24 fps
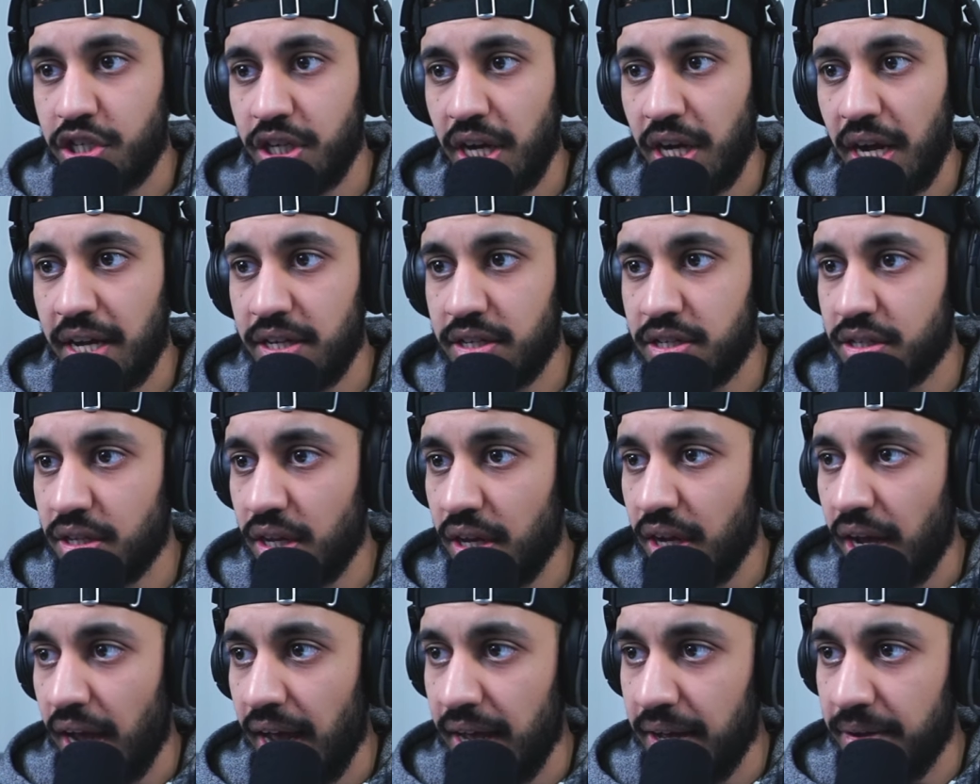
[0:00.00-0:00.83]
chest
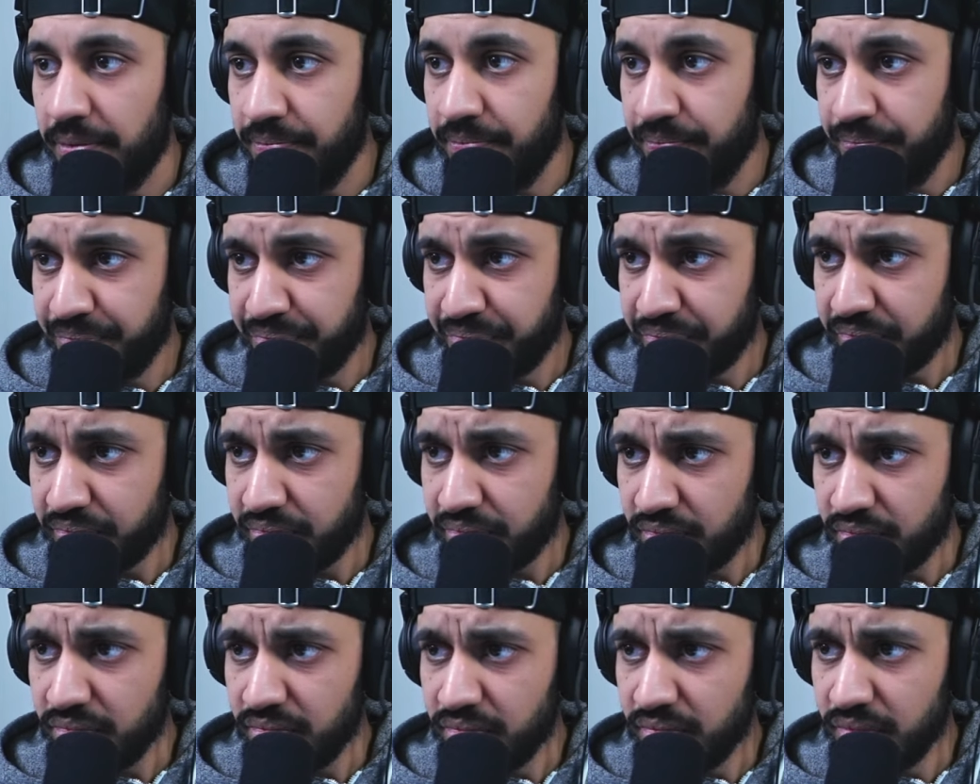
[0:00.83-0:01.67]
hit
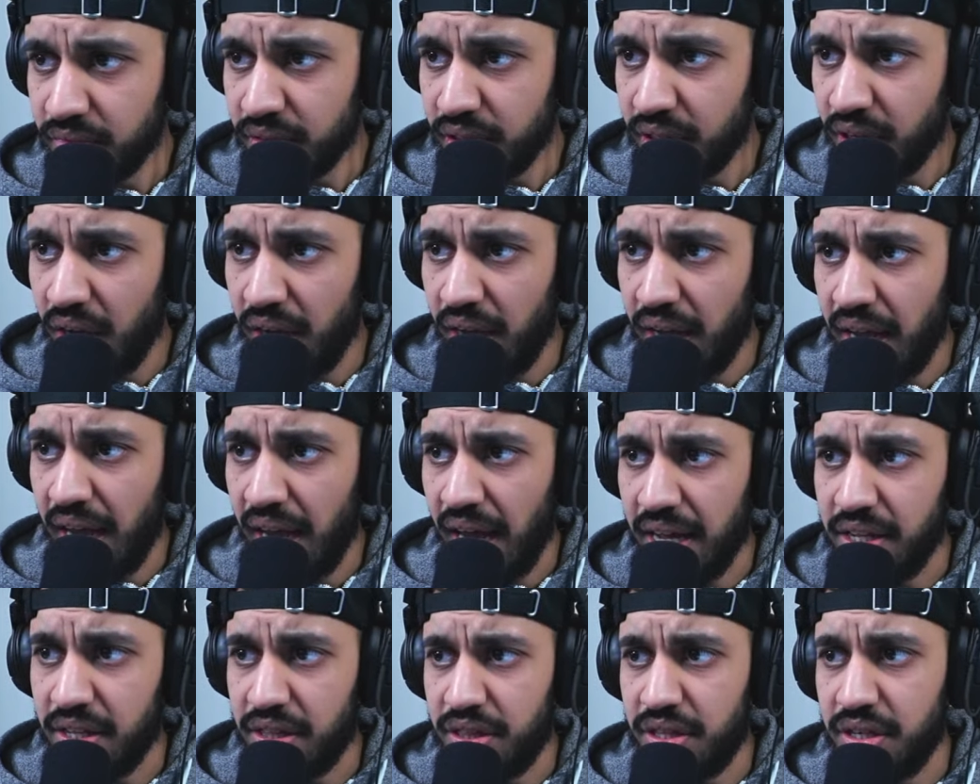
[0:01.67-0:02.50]

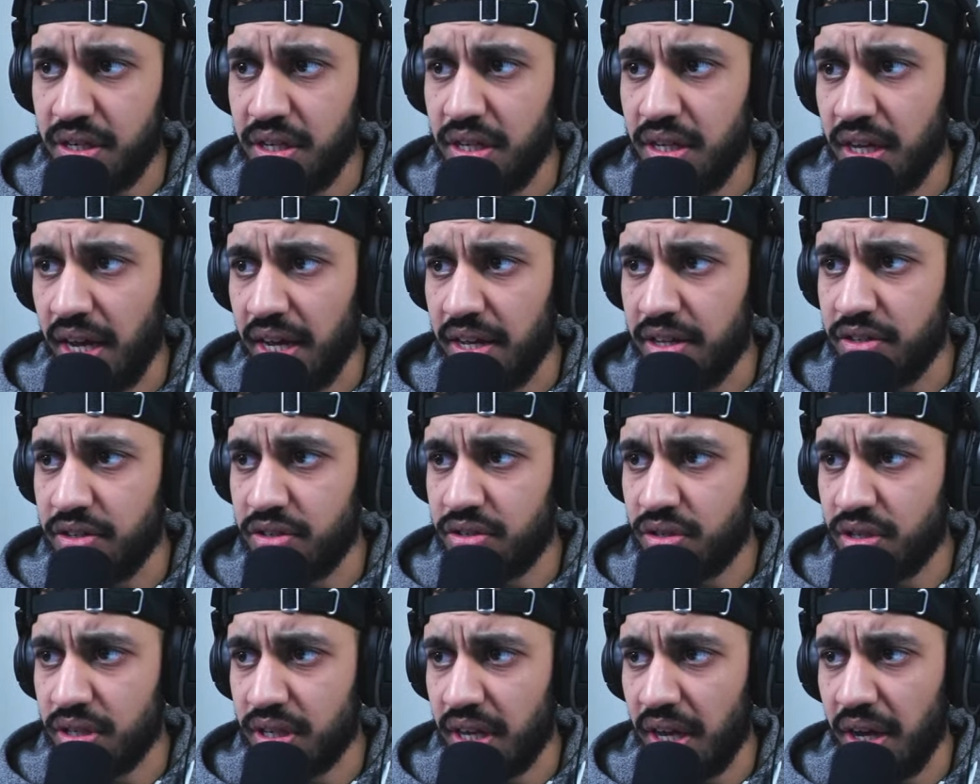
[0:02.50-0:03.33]
and 3
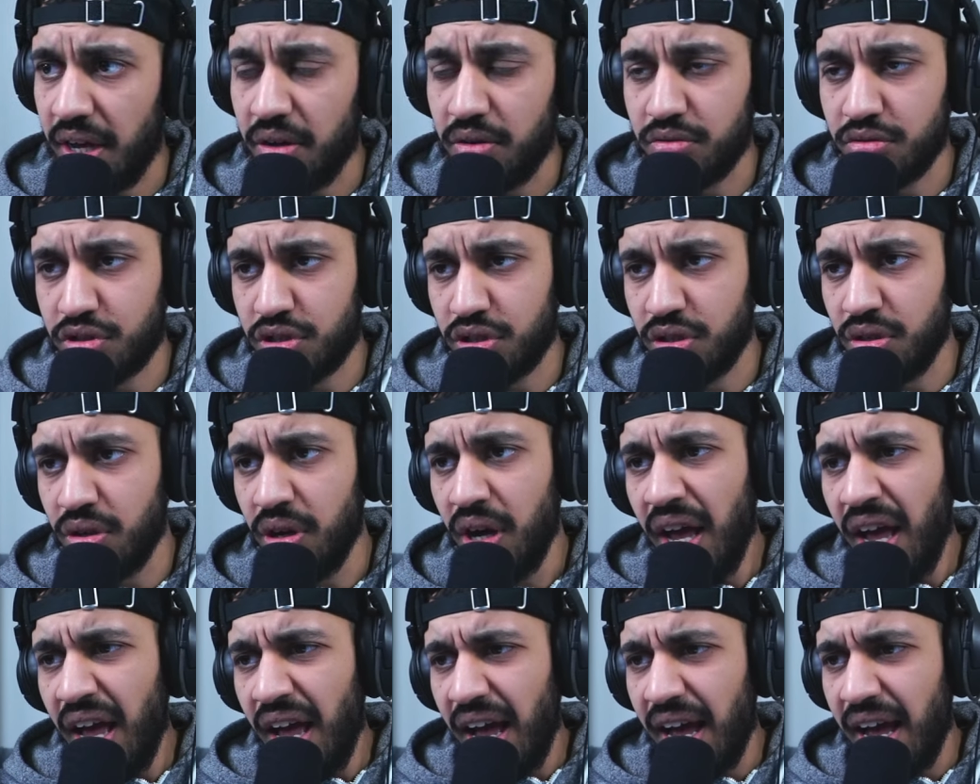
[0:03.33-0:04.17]
hits to kill, so
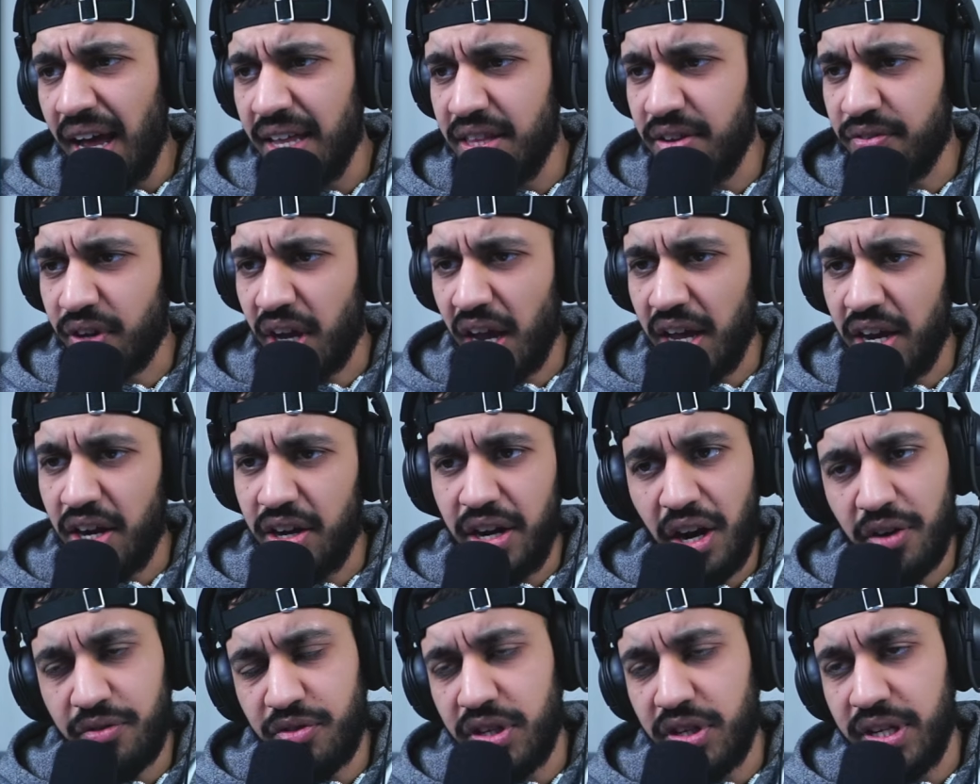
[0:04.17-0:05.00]
they've kind of
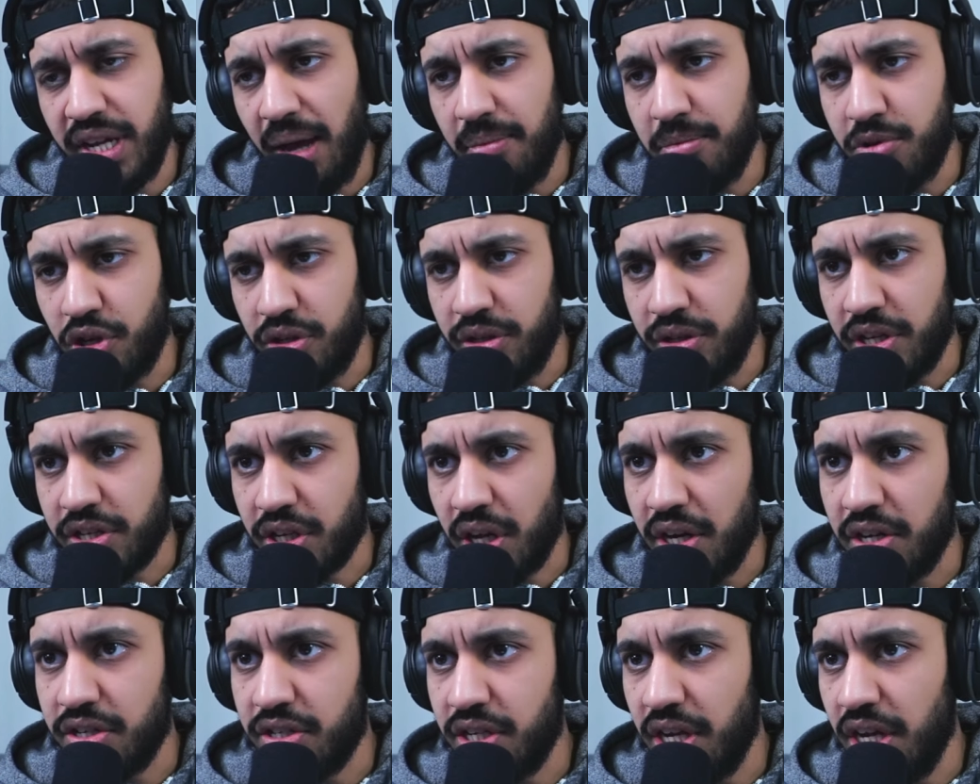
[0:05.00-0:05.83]
nerfed the damage on this
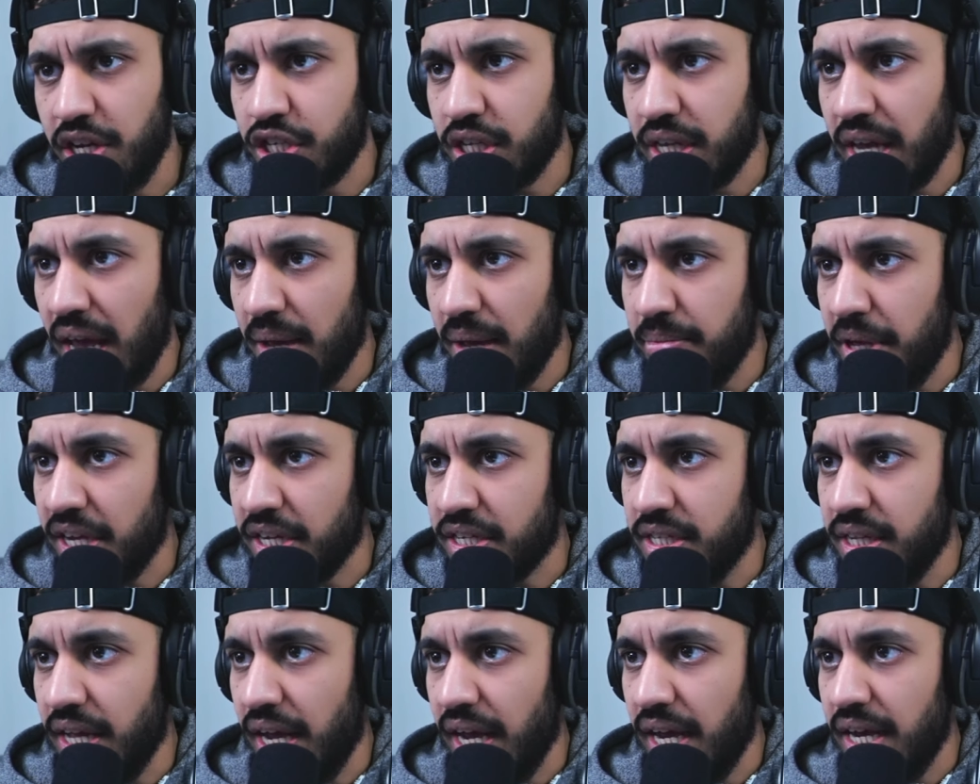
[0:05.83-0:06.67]
gun essentially.
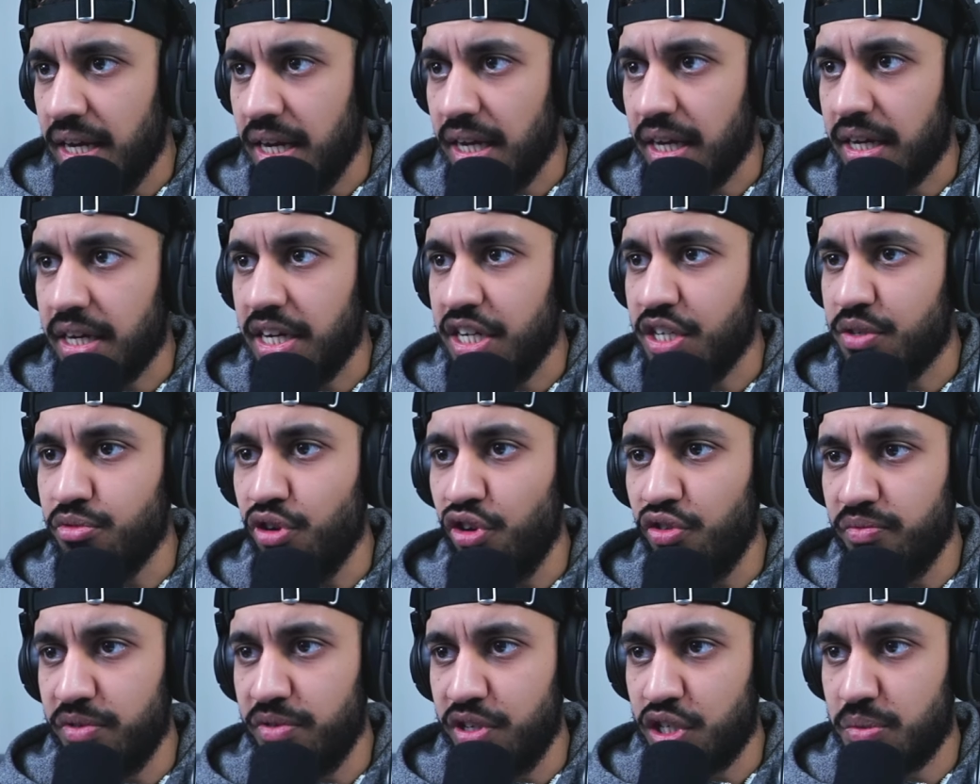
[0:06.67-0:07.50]
MX9 increased
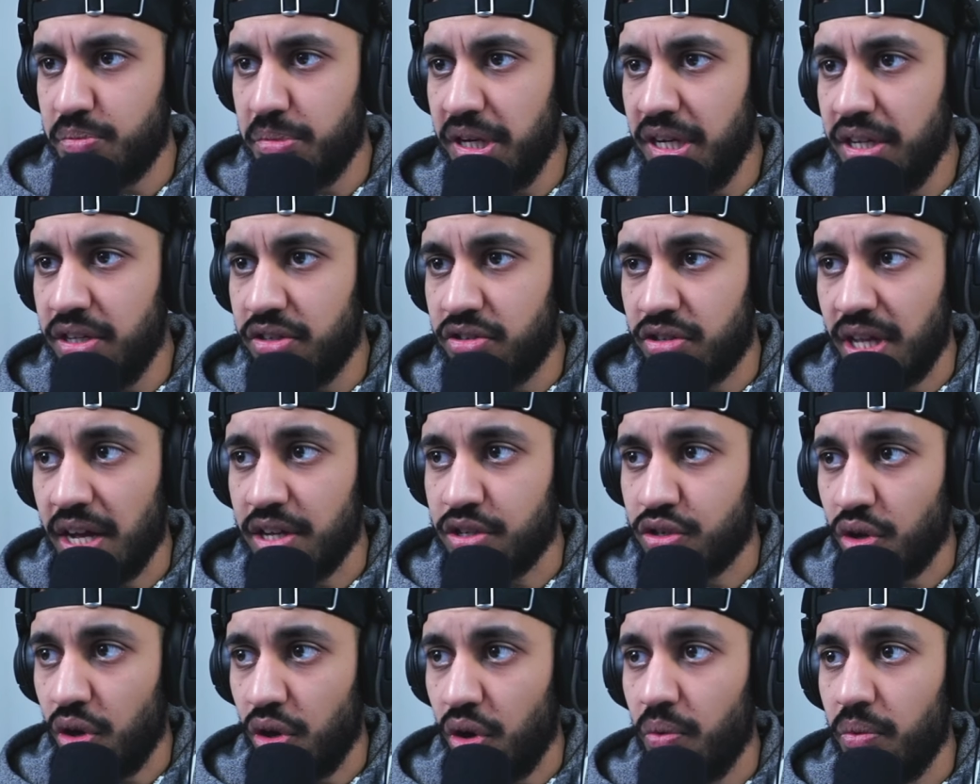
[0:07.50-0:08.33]
movement speed, so
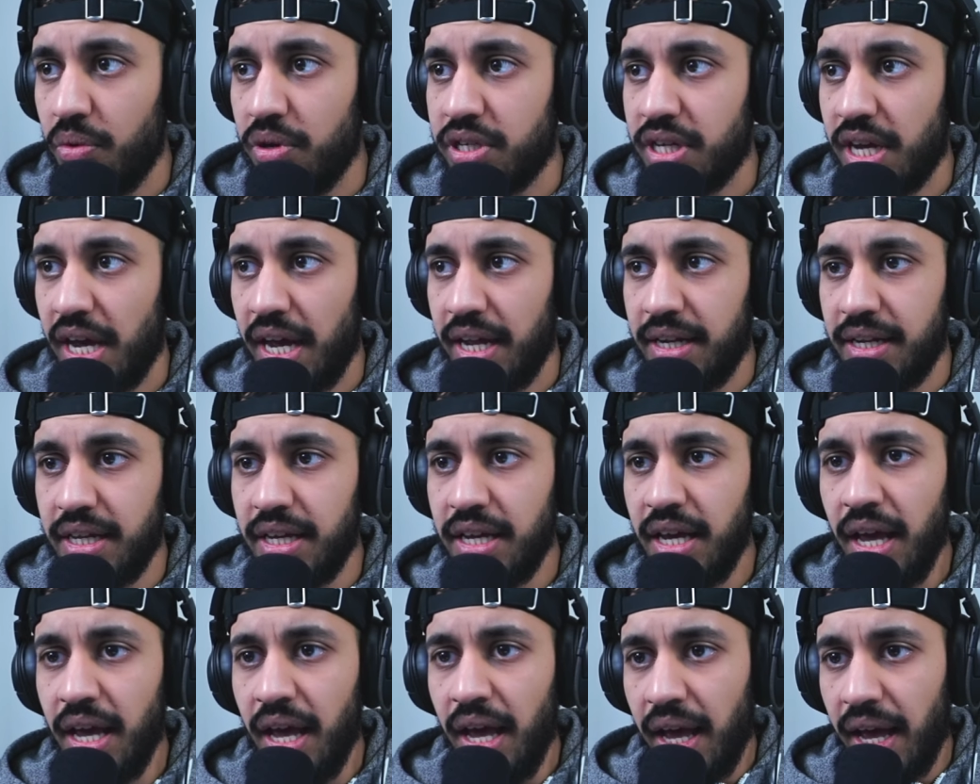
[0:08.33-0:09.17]
that's always handy.